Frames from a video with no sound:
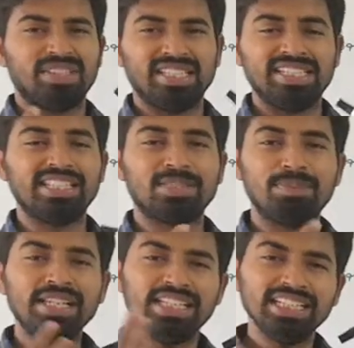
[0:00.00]
the
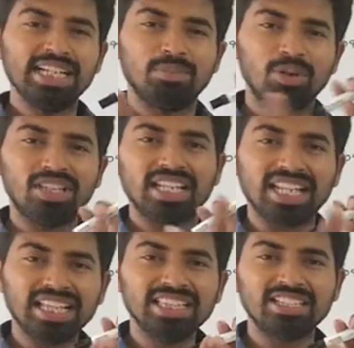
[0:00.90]
speaking about the
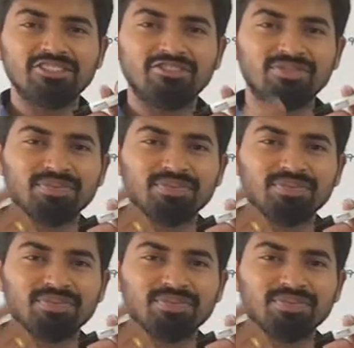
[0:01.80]
length,